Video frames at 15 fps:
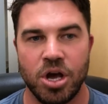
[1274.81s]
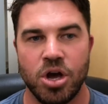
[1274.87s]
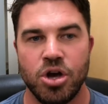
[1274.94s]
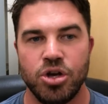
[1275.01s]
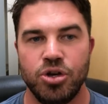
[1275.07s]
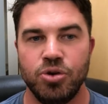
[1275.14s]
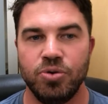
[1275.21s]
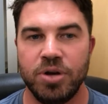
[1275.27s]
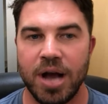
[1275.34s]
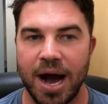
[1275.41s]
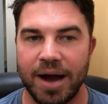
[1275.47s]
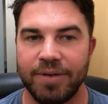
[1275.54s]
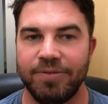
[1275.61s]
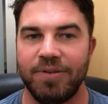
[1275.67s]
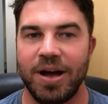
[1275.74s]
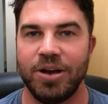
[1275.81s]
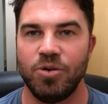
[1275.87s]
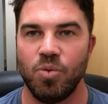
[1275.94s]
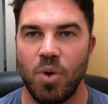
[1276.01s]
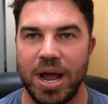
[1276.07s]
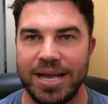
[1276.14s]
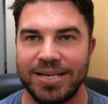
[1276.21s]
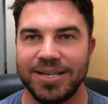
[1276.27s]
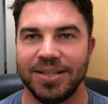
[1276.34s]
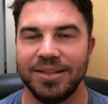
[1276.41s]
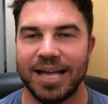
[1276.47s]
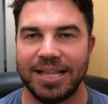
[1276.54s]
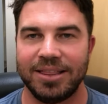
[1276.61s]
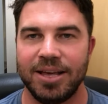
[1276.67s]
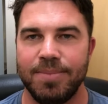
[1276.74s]
you got to find a way to
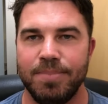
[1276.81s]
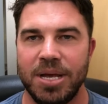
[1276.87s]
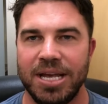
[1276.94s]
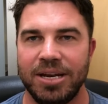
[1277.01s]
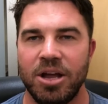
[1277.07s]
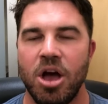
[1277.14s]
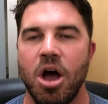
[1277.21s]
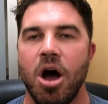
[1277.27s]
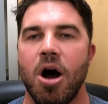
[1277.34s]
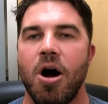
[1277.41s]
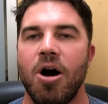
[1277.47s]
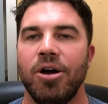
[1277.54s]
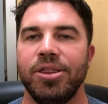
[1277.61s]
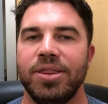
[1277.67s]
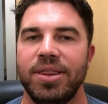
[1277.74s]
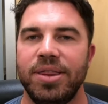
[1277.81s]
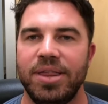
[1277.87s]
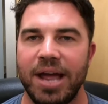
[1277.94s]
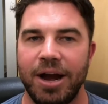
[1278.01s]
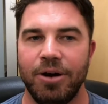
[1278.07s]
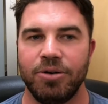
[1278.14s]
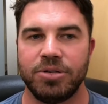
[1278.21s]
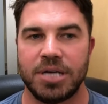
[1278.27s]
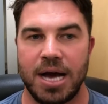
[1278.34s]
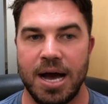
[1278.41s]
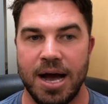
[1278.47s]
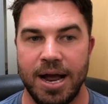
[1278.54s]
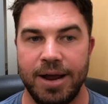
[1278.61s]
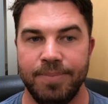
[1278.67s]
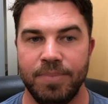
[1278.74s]
let them in on their
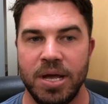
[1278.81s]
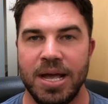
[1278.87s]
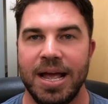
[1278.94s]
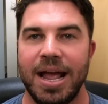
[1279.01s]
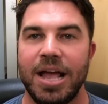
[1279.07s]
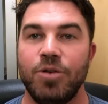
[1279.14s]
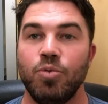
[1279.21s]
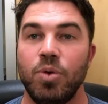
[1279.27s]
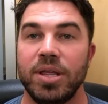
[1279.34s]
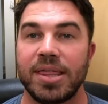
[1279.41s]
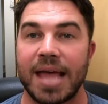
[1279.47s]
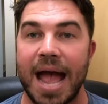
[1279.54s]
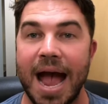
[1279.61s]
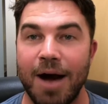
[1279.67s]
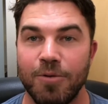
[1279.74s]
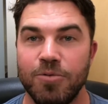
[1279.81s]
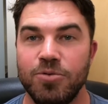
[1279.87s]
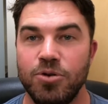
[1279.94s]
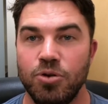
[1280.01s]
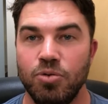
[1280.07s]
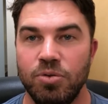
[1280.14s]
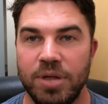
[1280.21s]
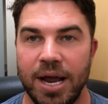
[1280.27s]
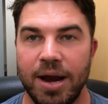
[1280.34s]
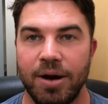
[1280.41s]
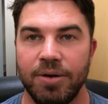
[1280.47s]
time and without you there.